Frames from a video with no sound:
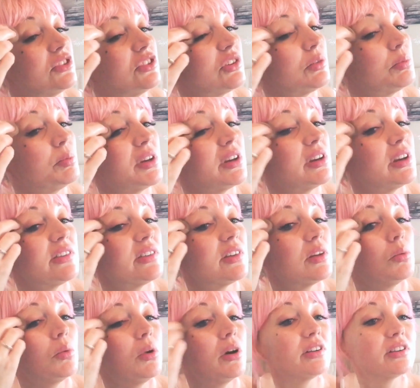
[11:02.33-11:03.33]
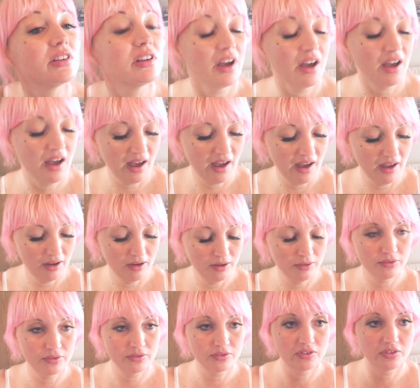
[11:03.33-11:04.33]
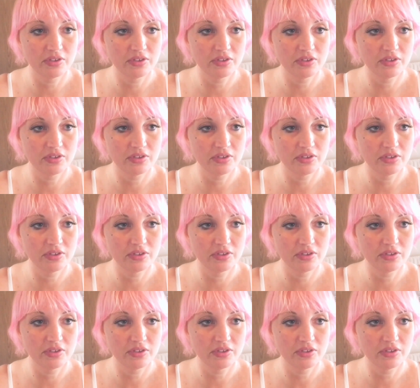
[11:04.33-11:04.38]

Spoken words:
Just because I want to have,